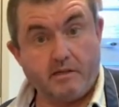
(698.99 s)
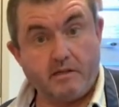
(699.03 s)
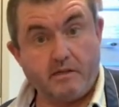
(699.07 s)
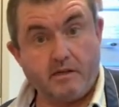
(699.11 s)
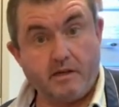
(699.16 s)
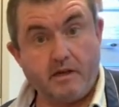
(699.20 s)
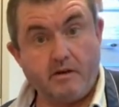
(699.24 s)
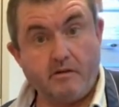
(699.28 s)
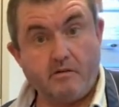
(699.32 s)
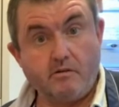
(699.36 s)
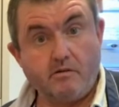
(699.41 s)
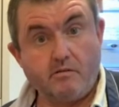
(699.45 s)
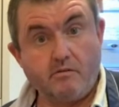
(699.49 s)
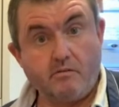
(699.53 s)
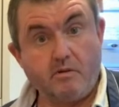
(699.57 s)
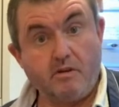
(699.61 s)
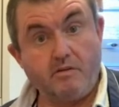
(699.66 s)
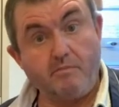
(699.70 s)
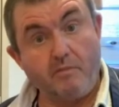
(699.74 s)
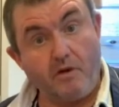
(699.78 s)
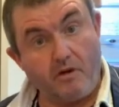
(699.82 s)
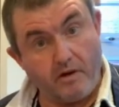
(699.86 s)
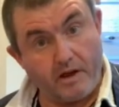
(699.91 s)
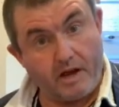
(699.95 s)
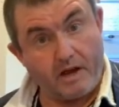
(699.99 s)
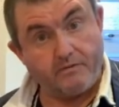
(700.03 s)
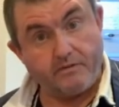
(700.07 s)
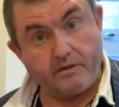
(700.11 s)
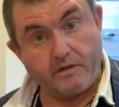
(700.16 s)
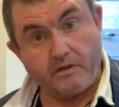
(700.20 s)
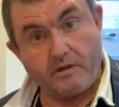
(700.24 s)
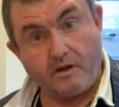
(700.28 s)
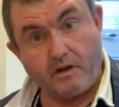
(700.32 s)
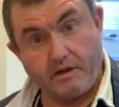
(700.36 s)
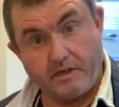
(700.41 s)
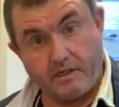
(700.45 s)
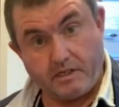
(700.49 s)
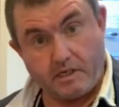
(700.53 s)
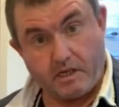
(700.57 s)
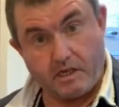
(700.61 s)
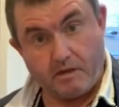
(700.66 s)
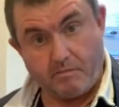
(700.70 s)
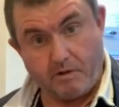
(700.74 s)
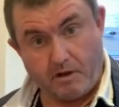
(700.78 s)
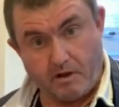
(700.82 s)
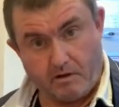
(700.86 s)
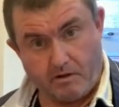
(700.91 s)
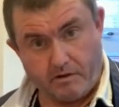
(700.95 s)
Now, with my oven, I need to keep
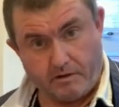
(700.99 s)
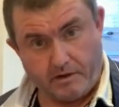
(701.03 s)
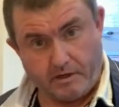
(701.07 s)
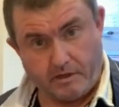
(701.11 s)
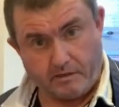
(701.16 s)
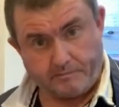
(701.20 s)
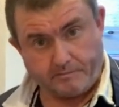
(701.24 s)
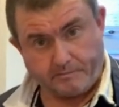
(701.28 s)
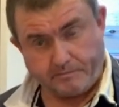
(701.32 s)
my eye on it,